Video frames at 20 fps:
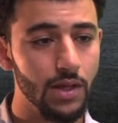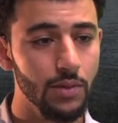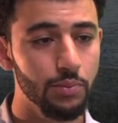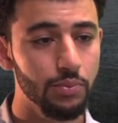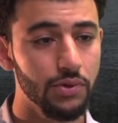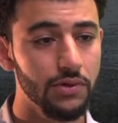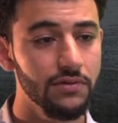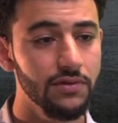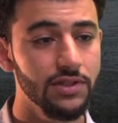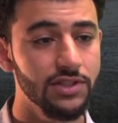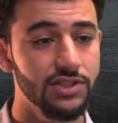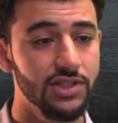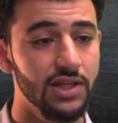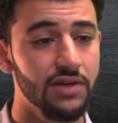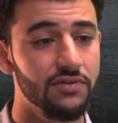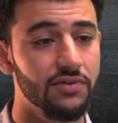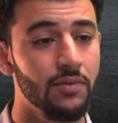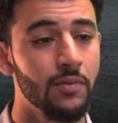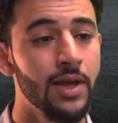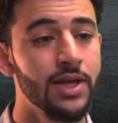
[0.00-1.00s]
privileged
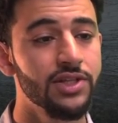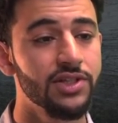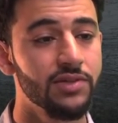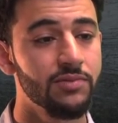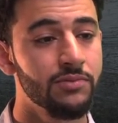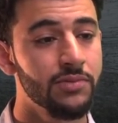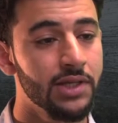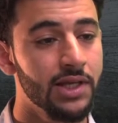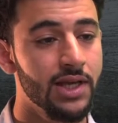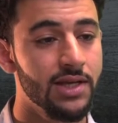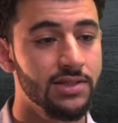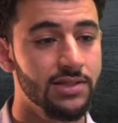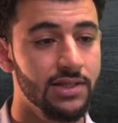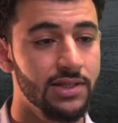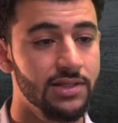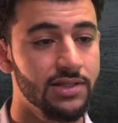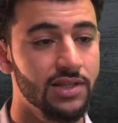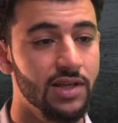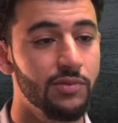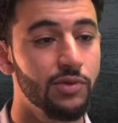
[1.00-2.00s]
information because
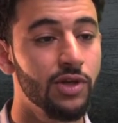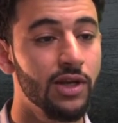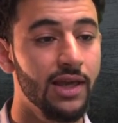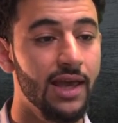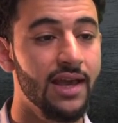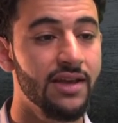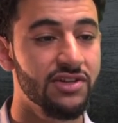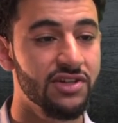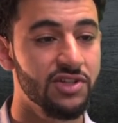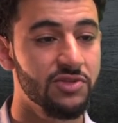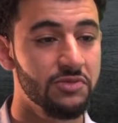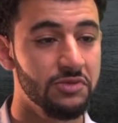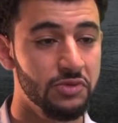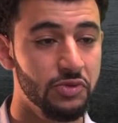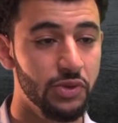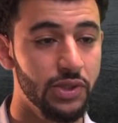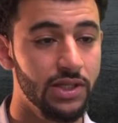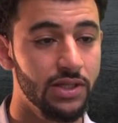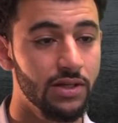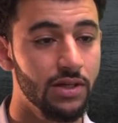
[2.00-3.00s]
it's communications
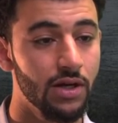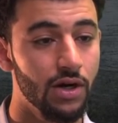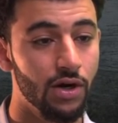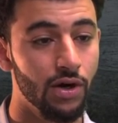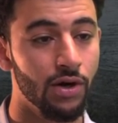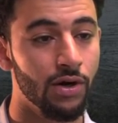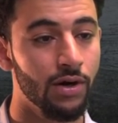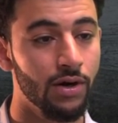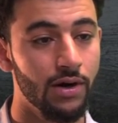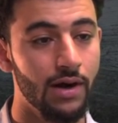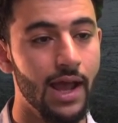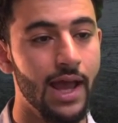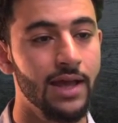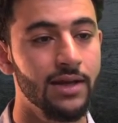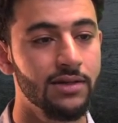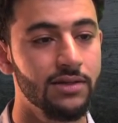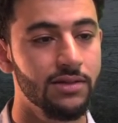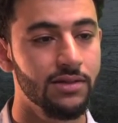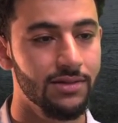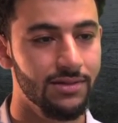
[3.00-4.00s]
between her
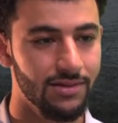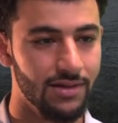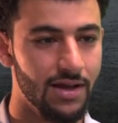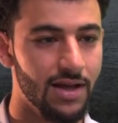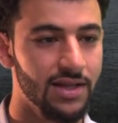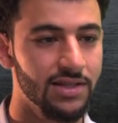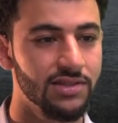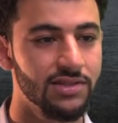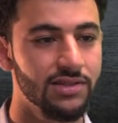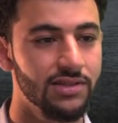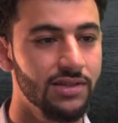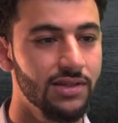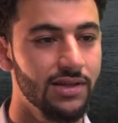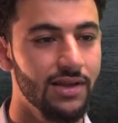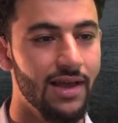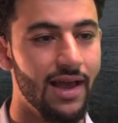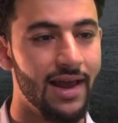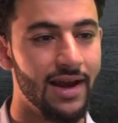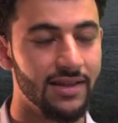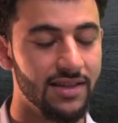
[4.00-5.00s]
and us.
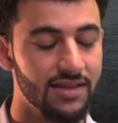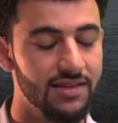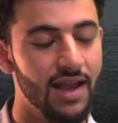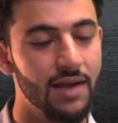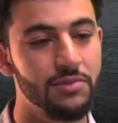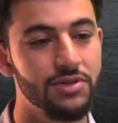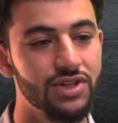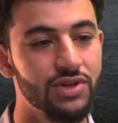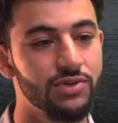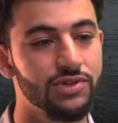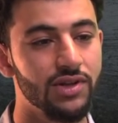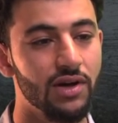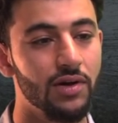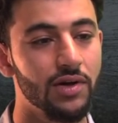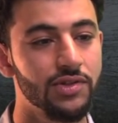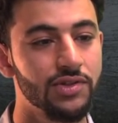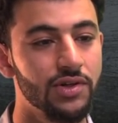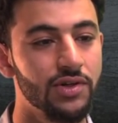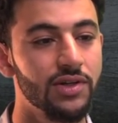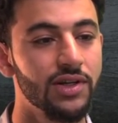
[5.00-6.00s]
And at the time, she was our
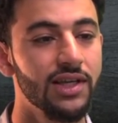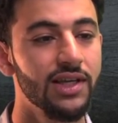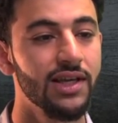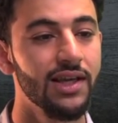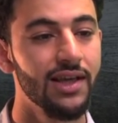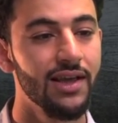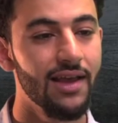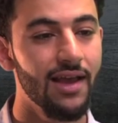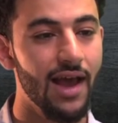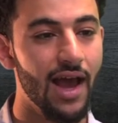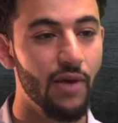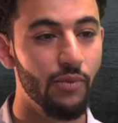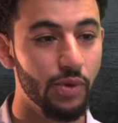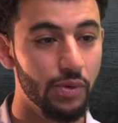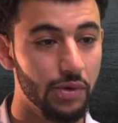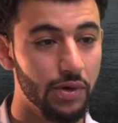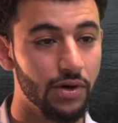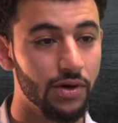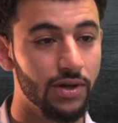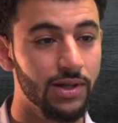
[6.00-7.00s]
attorney, and we
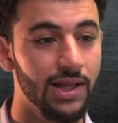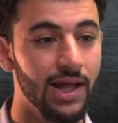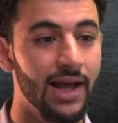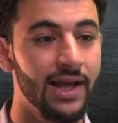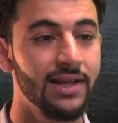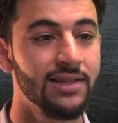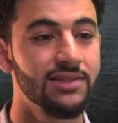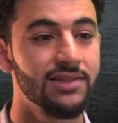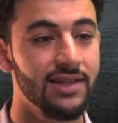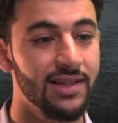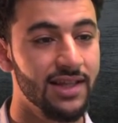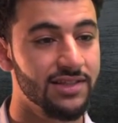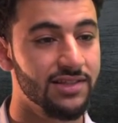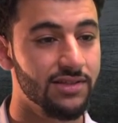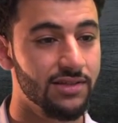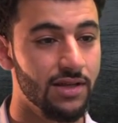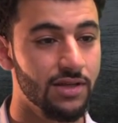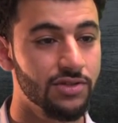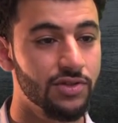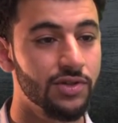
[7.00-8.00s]
were her clients, and
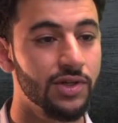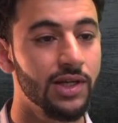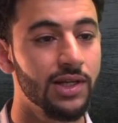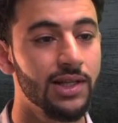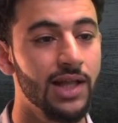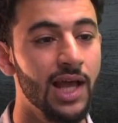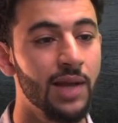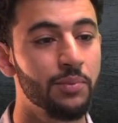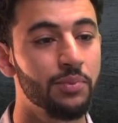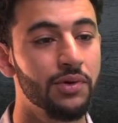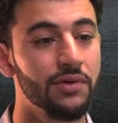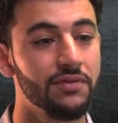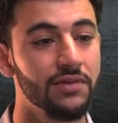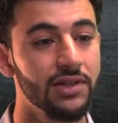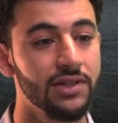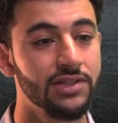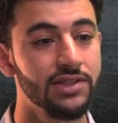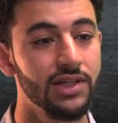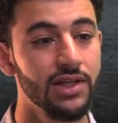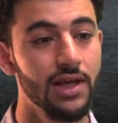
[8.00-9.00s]
that's attorney-client
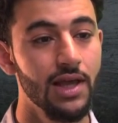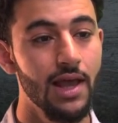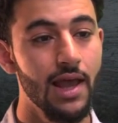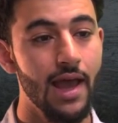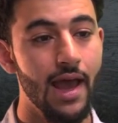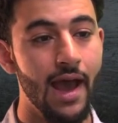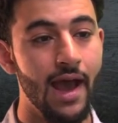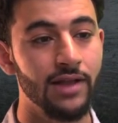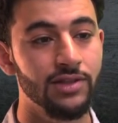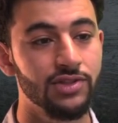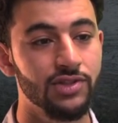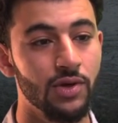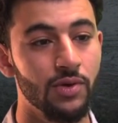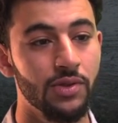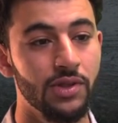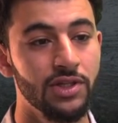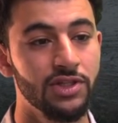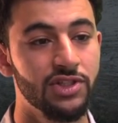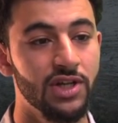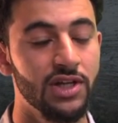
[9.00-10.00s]
privilege. And so
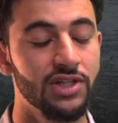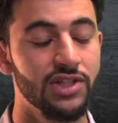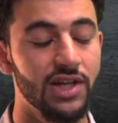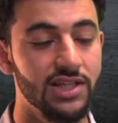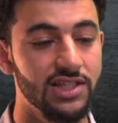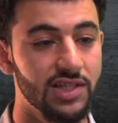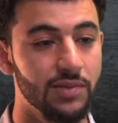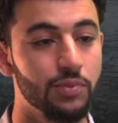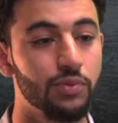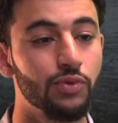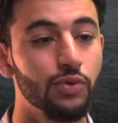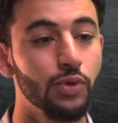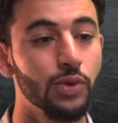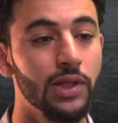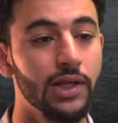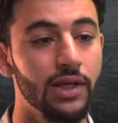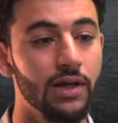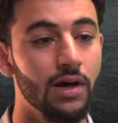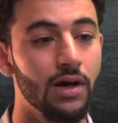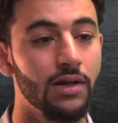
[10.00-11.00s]
the judge ends up
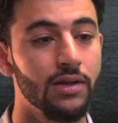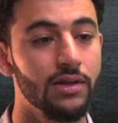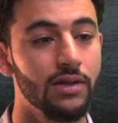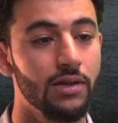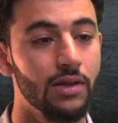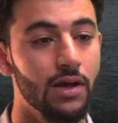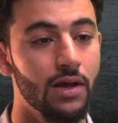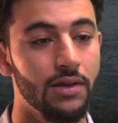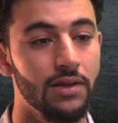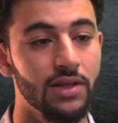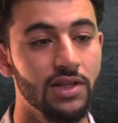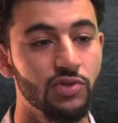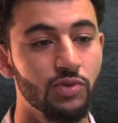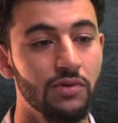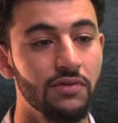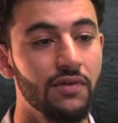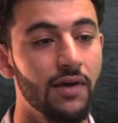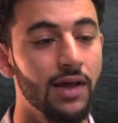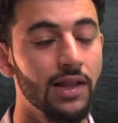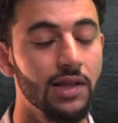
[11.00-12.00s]
ruling on this. We
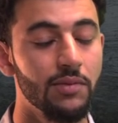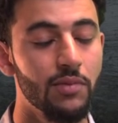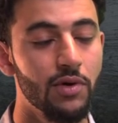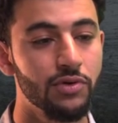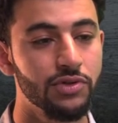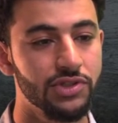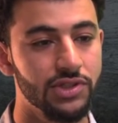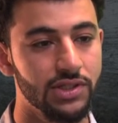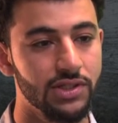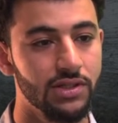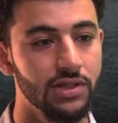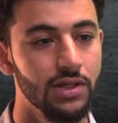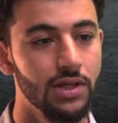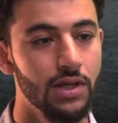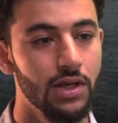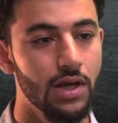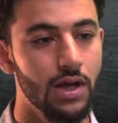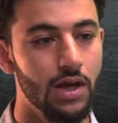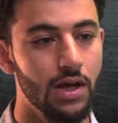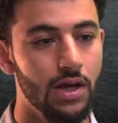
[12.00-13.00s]
file a motion
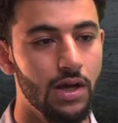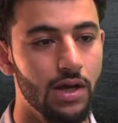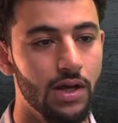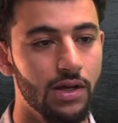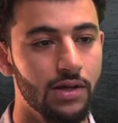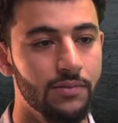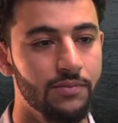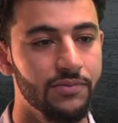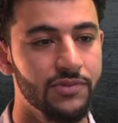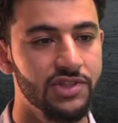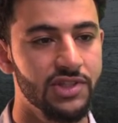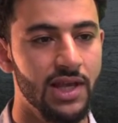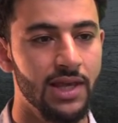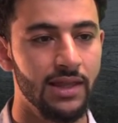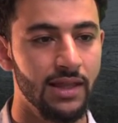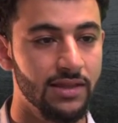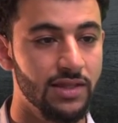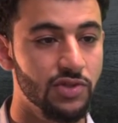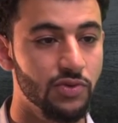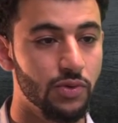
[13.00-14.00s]
saying
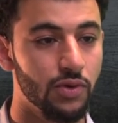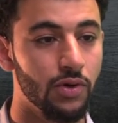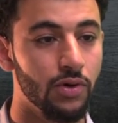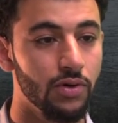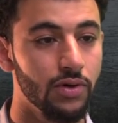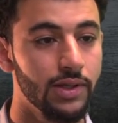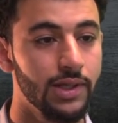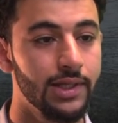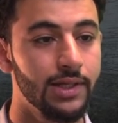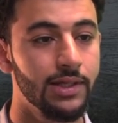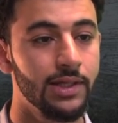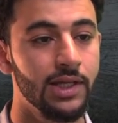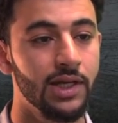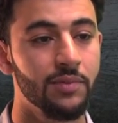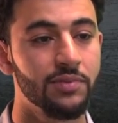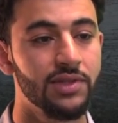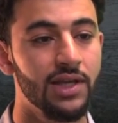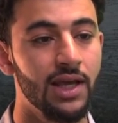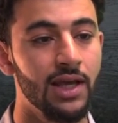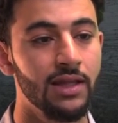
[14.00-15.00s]
that these were all illegally
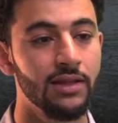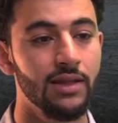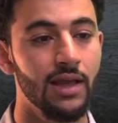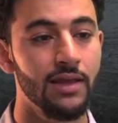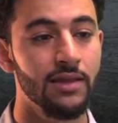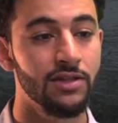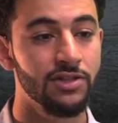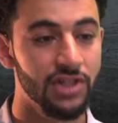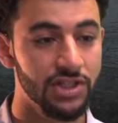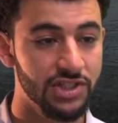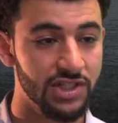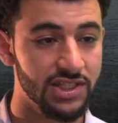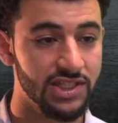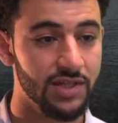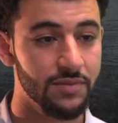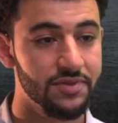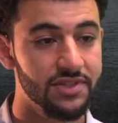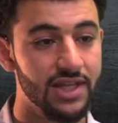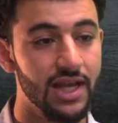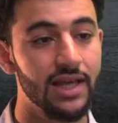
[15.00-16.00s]
obtained, and the judge ends
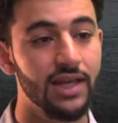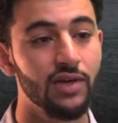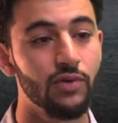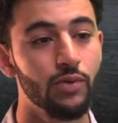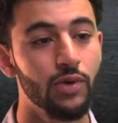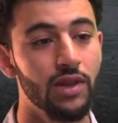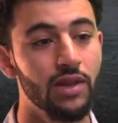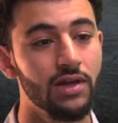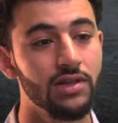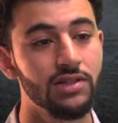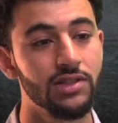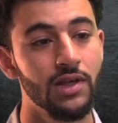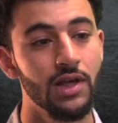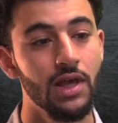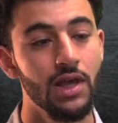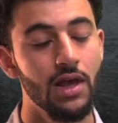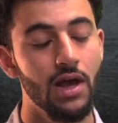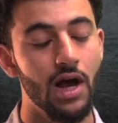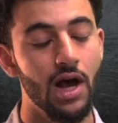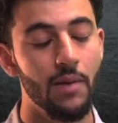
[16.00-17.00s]
up siding with us
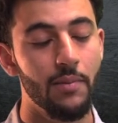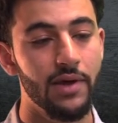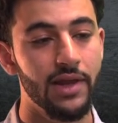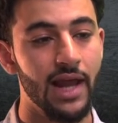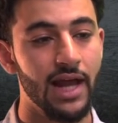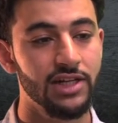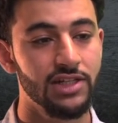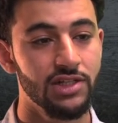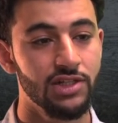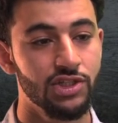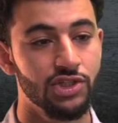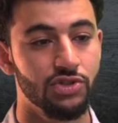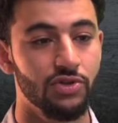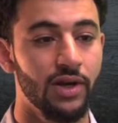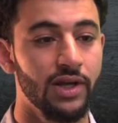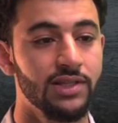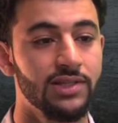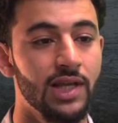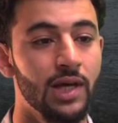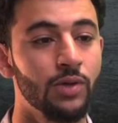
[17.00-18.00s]
and actually
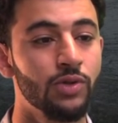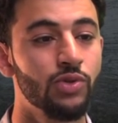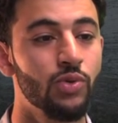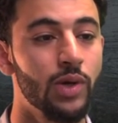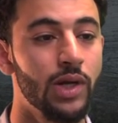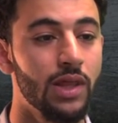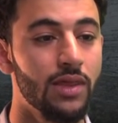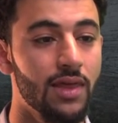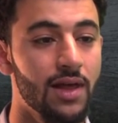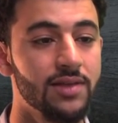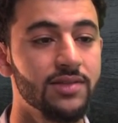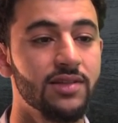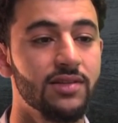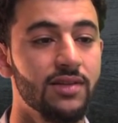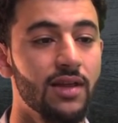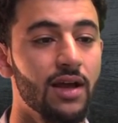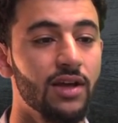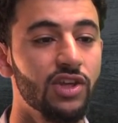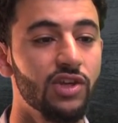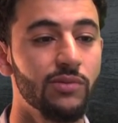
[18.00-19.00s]
strikes out 20,000
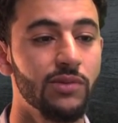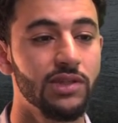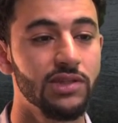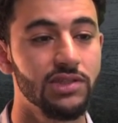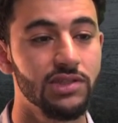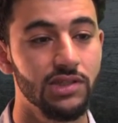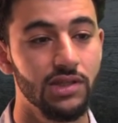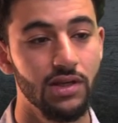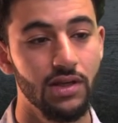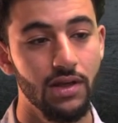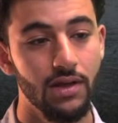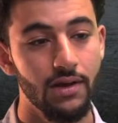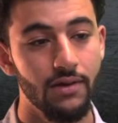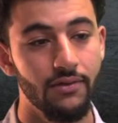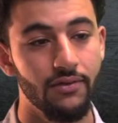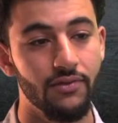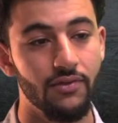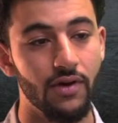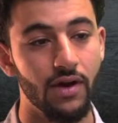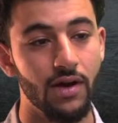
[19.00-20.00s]
documents
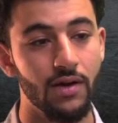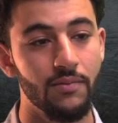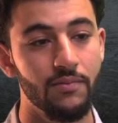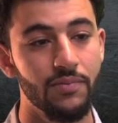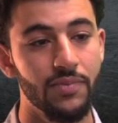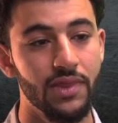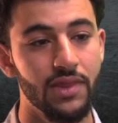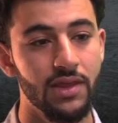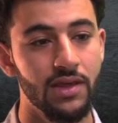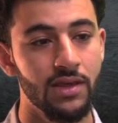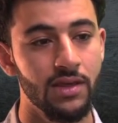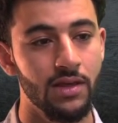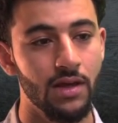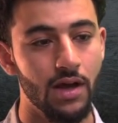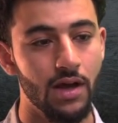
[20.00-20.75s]
from the